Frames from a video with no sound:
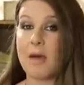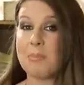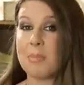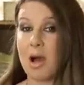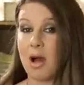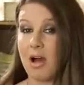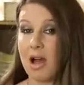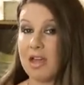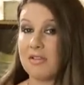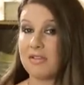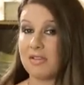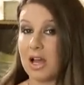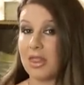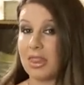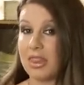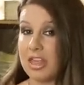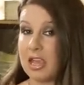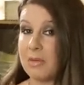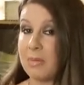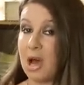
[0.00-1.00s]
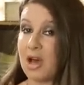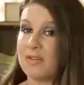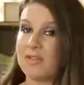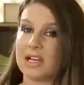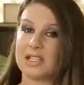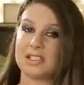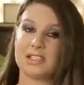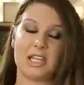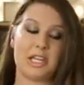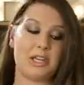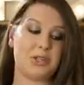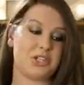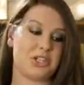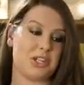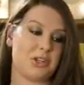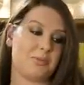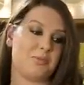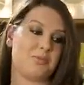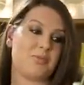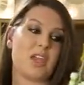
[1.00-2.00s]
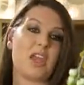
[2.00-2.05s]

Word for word: but I have found the perfect solution.